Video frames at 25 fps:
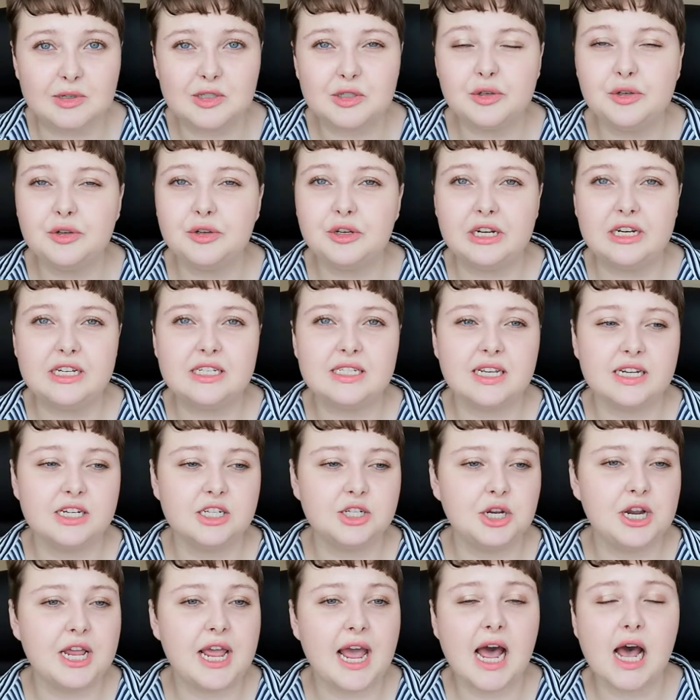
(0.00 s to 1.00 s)
So you can
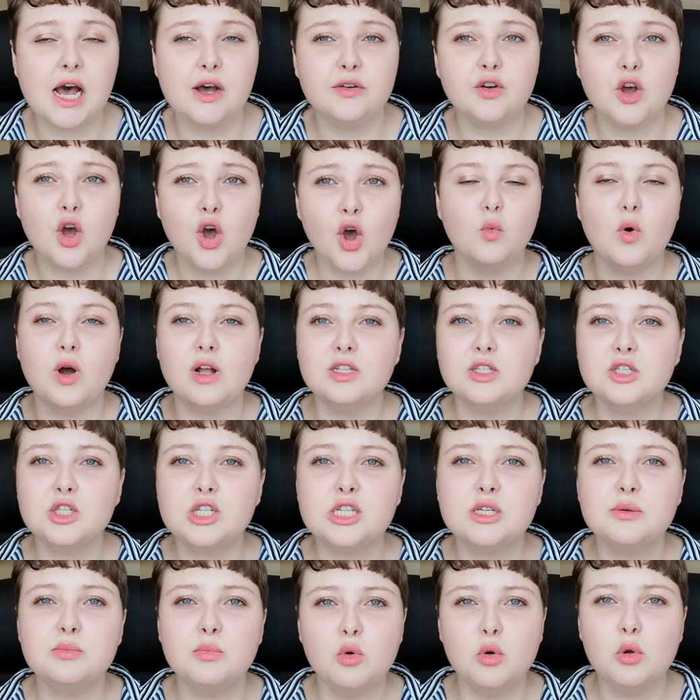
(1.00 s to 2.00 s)
essentially have one
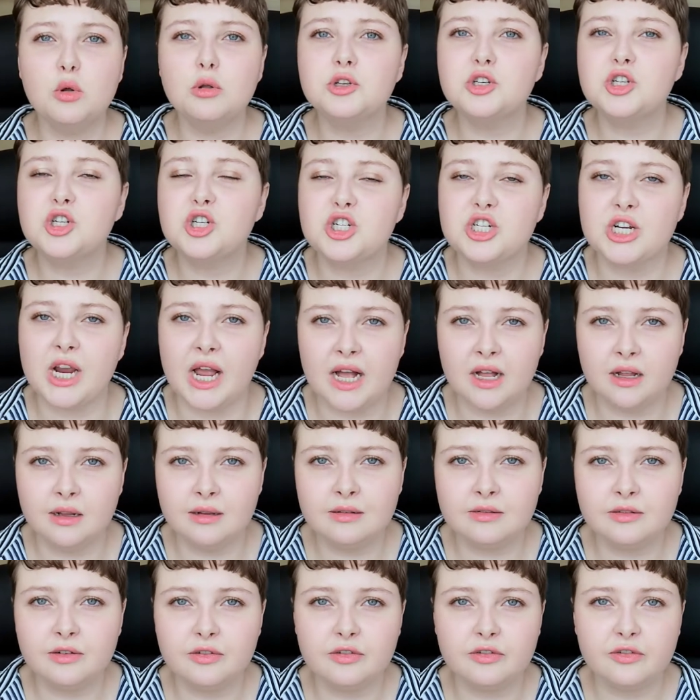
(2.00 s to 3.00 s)
small
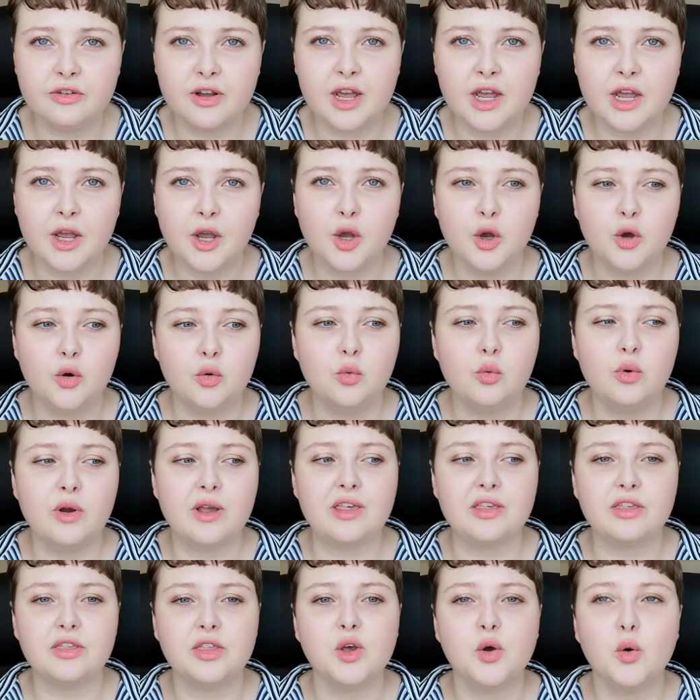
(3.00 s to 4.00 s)
shelf
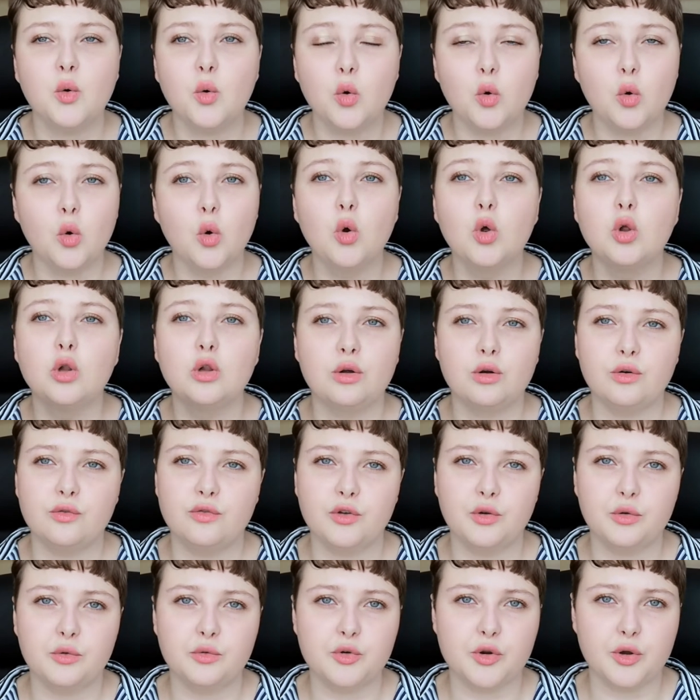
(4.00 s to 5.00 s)
with all
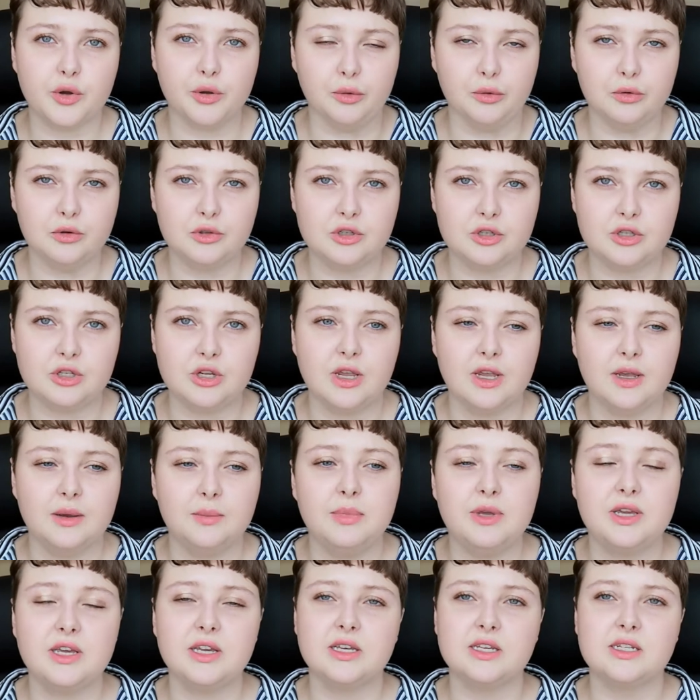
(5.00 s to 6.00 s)
of your notes,
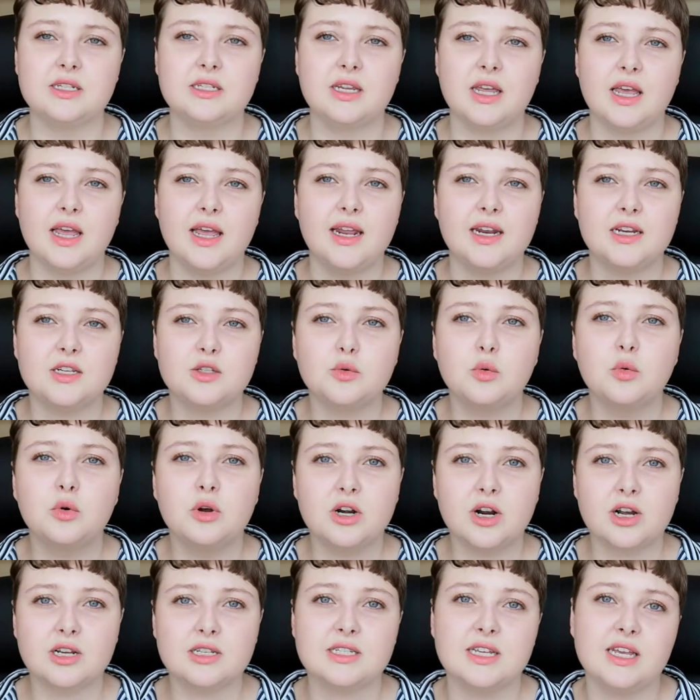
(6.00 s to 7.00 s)
because it is
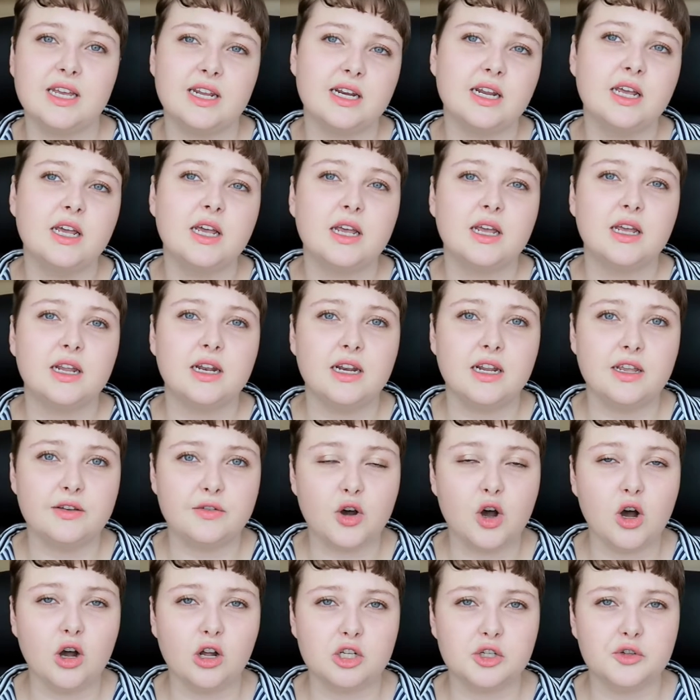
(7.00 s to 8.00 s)
organized in
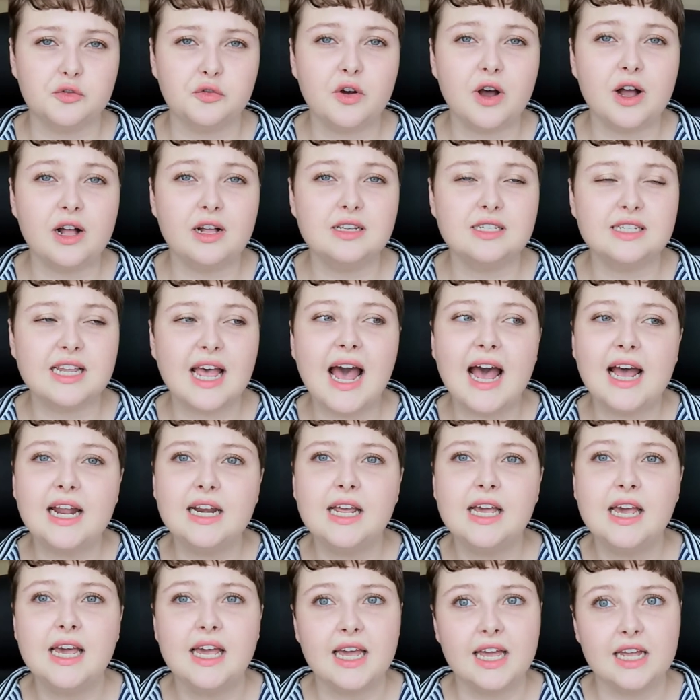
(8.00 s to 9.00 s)
lever arch files,
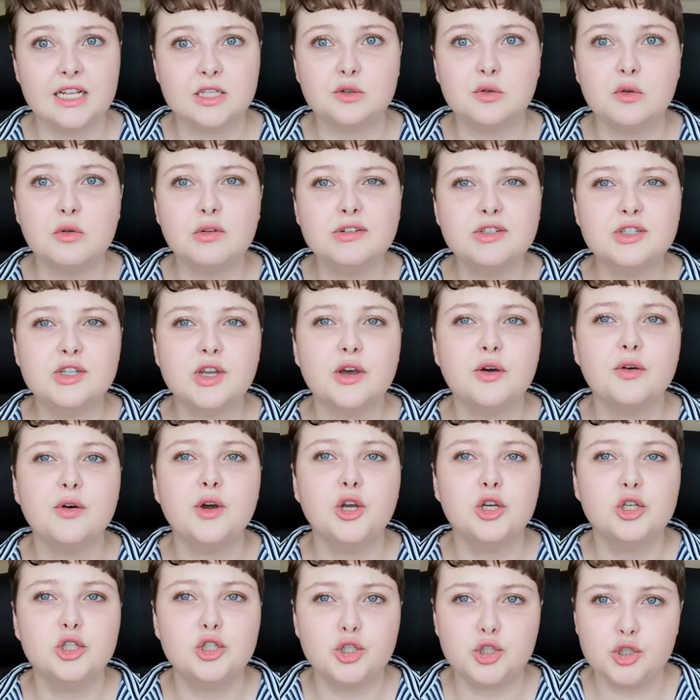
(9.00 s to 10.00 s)
and it's
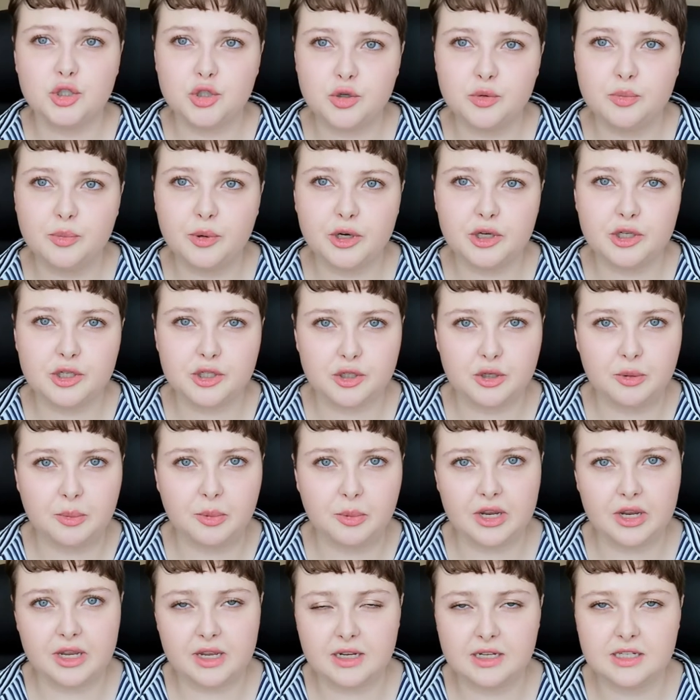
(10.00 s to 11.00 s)
also super
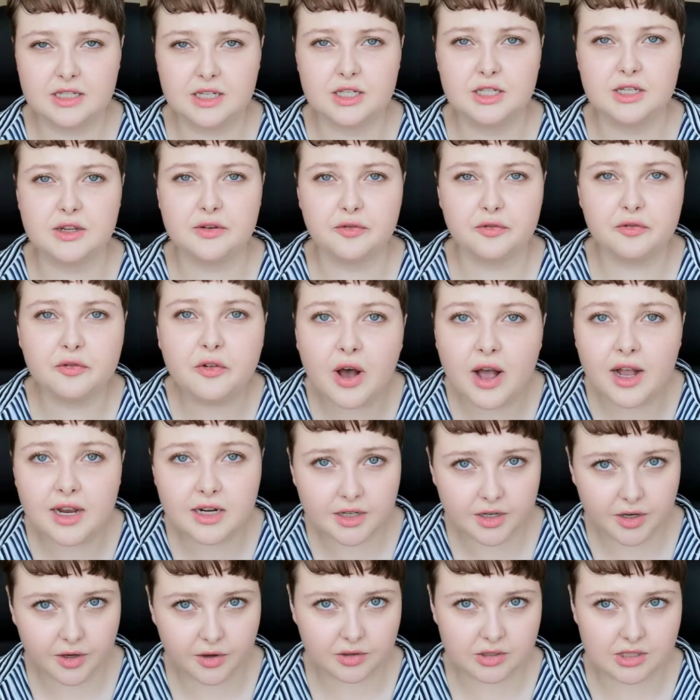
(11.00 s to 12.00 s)
easy to
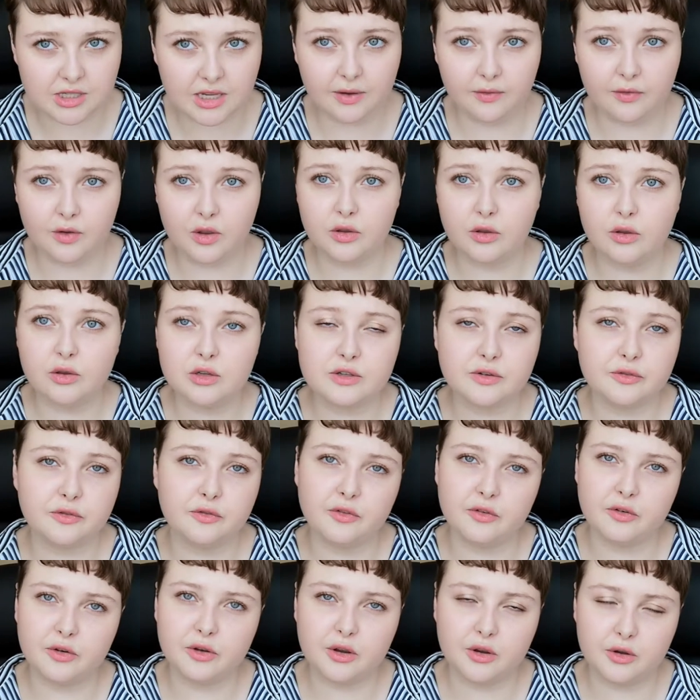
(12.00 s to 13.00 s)
find notes if you use a
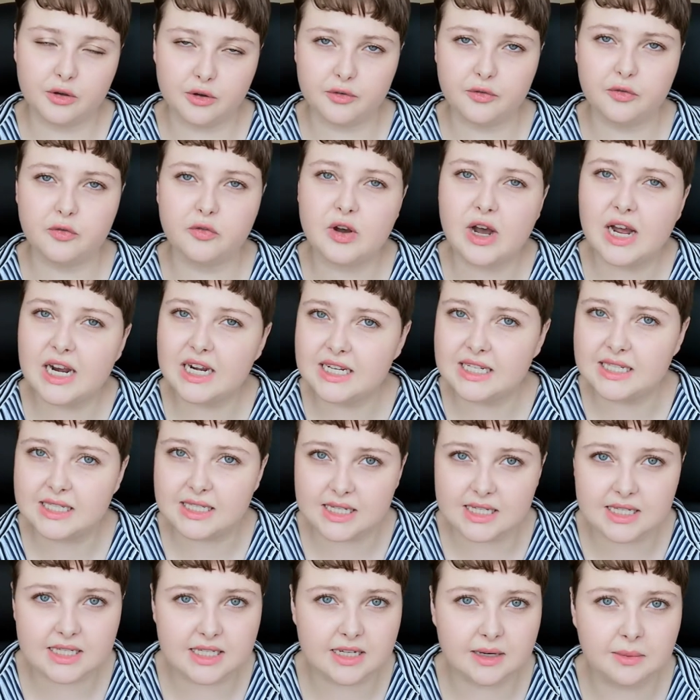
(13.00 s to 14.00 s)
good filing
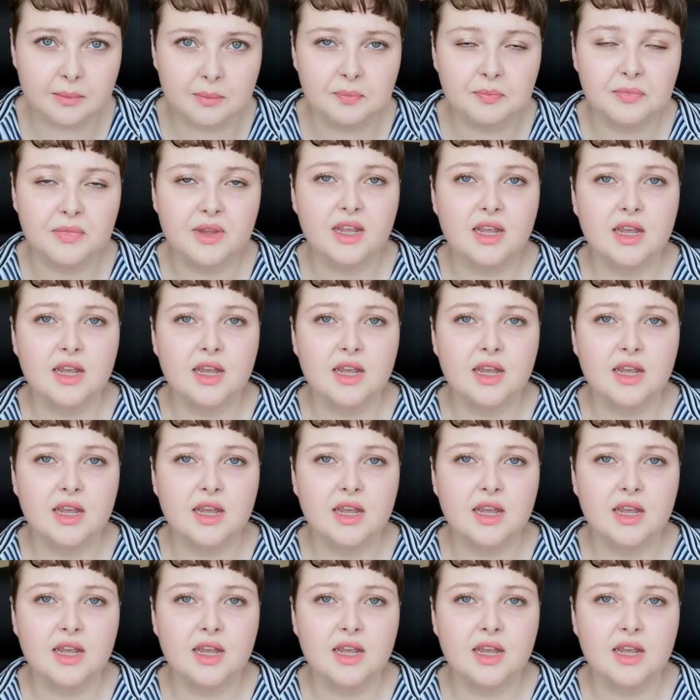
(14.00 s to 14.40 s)
system